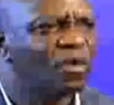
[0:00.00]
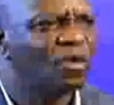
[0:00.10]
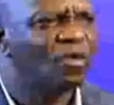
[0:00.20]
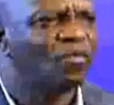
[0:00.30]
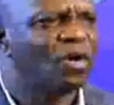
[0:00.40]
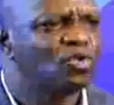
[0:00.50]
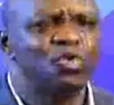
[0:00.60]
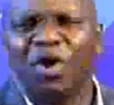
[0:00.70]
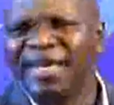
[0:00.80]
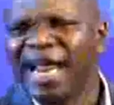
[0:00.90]
For 2
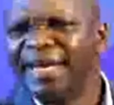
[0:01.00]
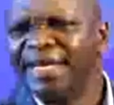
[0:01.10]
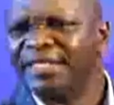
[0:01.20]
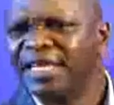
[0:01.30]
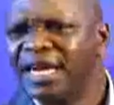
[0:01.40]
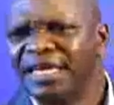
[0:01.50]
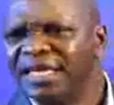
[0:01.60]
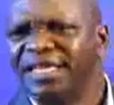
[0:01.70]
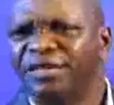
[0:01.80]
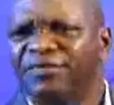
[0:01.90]
other days, I didn't
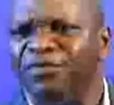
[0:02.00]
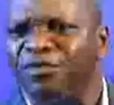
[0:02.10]
need food.